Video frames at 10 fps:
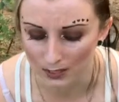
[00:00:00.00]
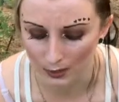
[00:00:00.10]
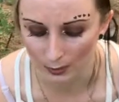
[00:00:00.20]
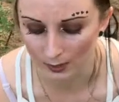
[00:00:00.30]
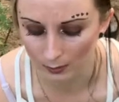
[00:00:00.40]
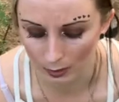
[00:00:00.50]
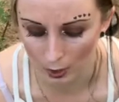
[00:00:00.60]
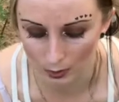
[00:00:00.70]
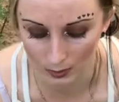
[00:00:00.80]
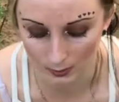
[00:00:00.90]
So it
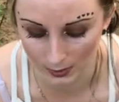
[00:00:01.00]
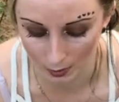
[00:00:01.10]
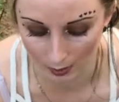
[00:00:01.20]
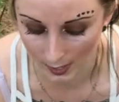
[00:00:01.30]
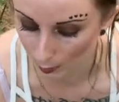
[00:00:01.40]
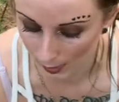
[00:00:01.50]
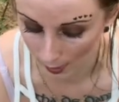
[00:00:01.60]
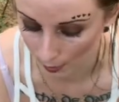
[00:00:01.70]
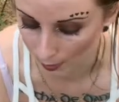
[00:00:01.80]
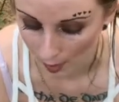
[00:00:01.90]
goes really great
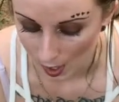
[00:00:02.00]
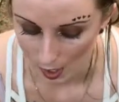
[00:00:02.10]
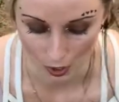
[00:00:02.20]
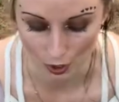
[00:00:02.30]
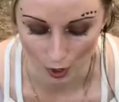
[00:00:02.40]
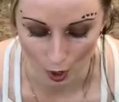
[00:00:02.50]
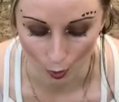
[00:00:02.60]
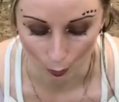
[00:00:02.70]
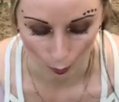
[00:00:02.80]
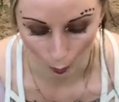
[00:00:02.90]
with, you
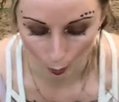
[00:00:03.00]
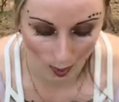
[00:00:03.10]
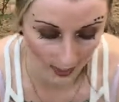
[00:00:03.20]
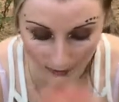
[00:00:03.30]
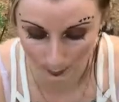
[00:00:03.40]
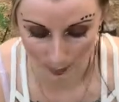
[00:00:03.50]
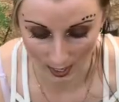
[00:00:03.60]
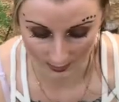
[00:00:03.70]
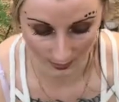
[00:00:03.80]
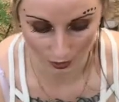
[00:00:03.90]
know, whatever
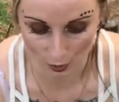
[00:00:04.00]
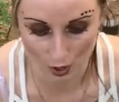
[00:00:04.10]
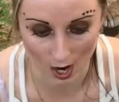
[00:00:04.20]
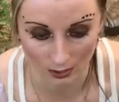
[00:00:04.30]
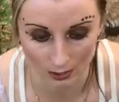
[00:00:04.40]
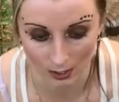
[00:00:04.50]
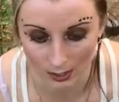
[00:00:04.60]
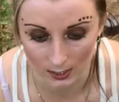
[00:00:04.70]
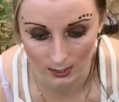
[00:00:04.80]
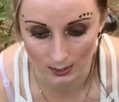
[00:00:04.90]
process your
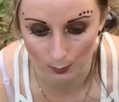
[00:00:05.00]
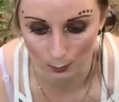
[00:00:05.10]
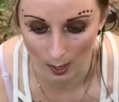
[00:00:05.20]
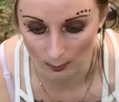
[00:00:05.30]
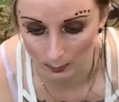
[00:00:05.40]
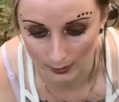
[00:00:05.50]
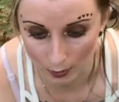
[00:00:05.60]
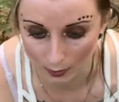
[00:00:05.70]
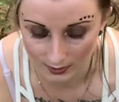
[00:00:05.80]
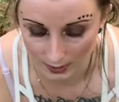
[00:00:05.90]
doctor is probably
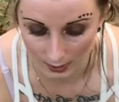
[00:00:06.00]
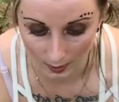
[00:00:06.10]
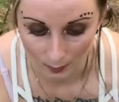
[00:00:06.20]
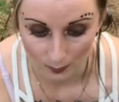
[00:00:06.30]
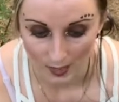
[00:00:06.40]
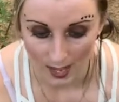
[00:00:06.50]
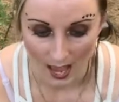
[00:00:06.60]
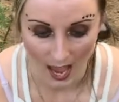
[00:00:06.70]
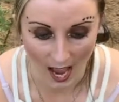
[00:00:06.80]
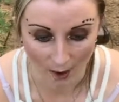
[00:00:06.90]
going to
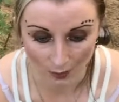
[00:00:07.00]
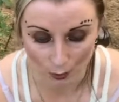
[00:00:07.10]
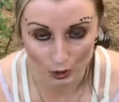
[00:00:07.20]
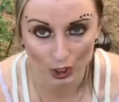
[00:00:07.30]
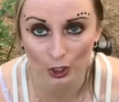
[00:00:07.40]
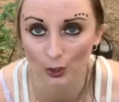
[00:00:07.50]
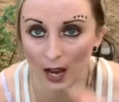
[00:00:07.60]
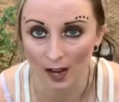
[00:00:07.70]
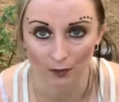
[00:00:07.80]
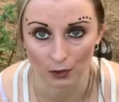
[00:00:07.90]
have you do
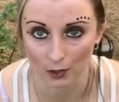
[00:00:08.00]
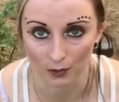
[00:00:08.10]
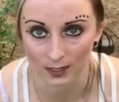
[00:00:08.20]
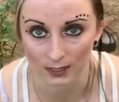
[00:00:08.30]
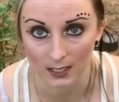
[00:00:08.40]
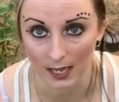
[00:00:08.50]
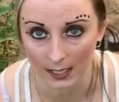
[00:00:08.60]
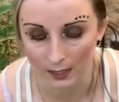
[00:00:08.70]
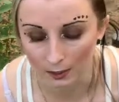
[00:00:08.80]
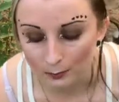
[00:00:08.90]
after you
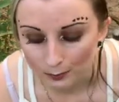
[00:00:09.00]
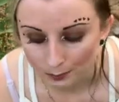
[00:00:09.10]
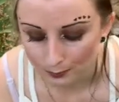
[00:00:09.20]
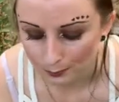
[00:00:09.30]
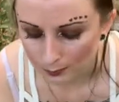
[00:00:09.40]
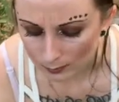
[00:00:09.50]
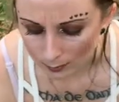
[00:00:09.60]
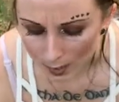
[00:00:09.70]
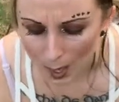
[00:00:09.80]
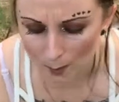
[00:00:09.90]
sustain
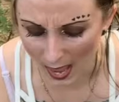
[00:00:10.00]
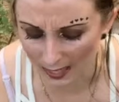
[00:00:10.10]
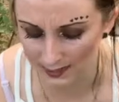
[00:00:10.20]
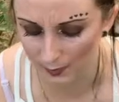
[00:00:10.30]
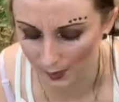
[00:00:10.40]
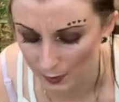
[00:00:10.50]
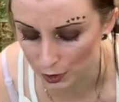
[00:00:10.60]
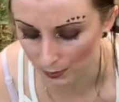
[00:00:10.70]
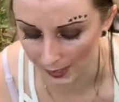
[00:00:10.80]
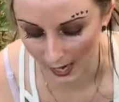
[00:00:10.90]
a massive
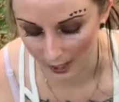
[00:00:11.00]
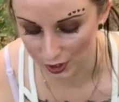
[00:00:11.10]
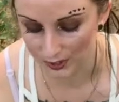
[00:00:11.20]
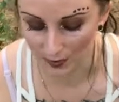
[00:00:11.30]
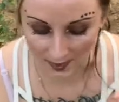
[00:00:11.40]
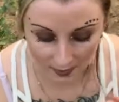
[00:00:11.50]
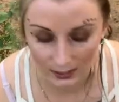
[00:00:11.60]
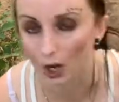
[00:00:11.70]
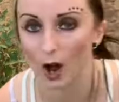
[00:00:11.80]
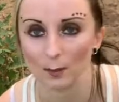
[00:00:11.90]
injury. I just find that
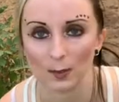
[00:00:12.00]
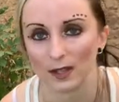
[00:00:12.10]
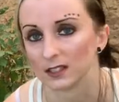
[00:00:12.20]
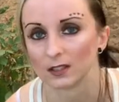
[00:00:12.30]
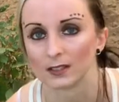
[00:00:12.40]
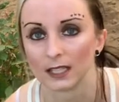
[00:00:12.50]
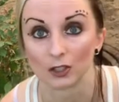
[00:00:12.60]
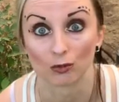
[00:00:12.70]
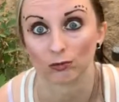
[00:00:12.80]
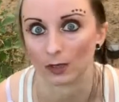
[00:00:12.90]
it complements those
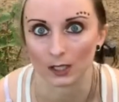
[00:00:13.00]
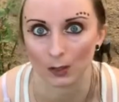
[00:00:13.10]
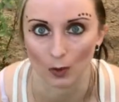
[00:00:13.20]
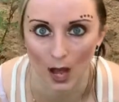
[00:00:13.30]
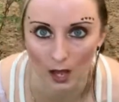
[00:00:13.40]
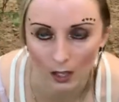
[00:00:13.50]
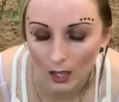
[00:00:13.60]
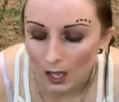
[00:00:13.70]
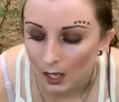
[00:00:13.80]
things really well.